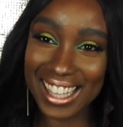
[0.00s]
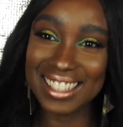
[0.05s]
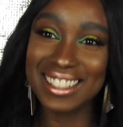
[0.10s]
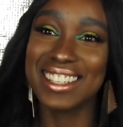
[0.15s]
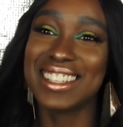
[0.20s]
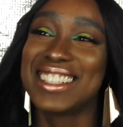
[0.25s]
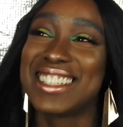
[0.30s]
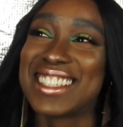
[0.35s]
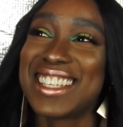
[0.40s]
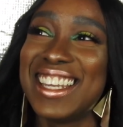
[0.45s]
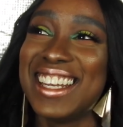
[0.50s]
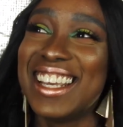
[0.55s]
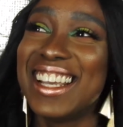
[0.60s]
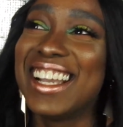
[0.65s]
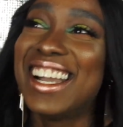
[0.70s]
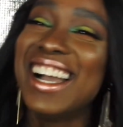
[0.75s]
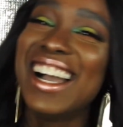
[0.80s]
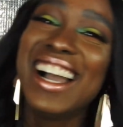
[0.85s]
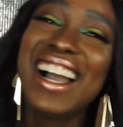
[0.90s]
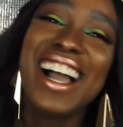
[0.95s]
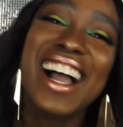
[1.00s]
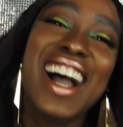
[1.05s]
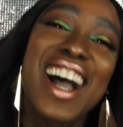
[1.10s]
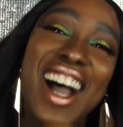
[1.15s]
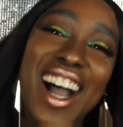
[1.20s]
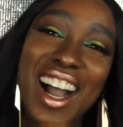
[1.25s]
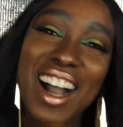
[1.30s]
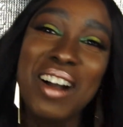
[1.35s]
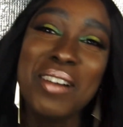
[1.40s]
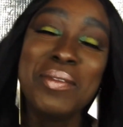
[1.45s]
No, just kidding.
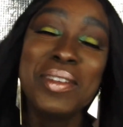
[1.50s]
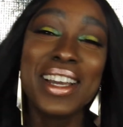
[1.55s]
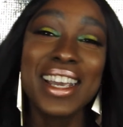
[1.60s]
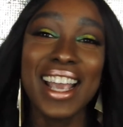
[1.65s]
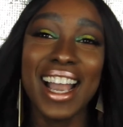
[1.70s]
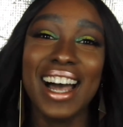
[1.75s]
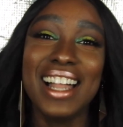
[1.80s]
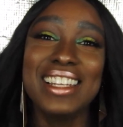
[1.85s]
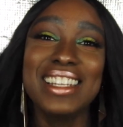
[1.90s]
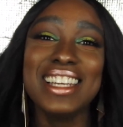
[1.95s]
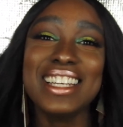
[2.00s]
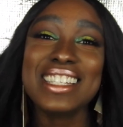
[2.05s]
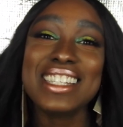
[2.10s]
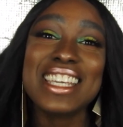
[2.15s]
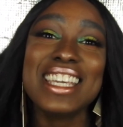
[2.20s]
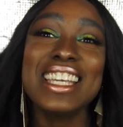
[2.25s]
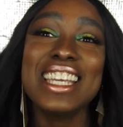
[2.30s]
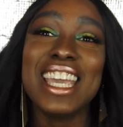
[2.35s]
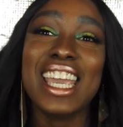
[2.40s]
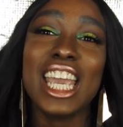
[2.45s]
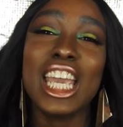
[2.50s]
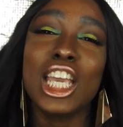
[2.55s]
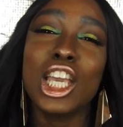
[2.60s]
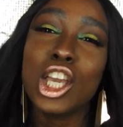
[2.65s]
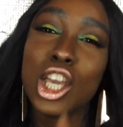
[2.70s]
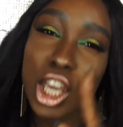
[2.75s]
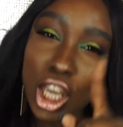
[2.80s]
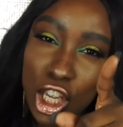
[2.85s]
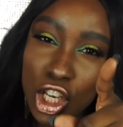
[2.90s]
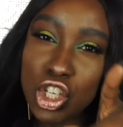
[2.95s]
Um, but, yeah, let's get
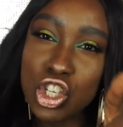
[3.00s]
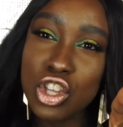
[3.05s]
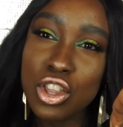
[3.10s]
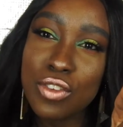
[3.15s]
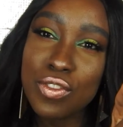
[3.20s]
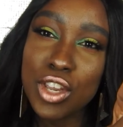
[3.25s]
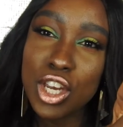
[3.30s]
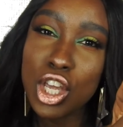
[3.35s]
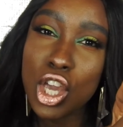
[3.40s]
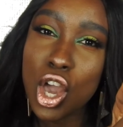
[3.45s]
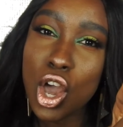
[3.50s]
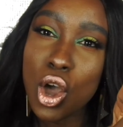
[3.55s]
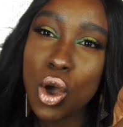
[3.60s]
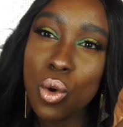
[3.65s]
into the video.